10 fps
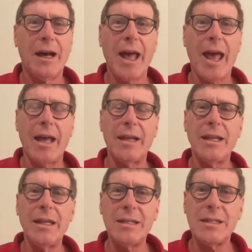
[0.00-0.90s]
And
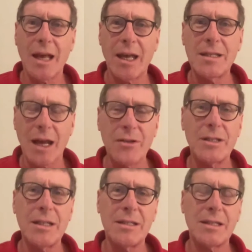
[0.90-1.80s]

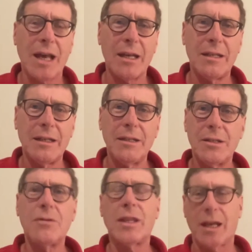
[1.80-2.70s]
Socrates said,
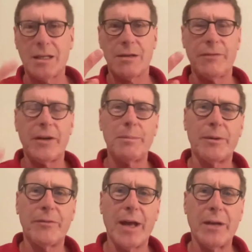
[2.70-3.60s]
two things are very
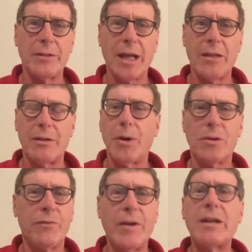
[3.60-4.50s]
profound, and they're
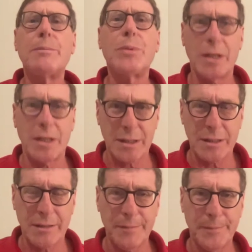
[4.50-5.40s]
both very Buddhist.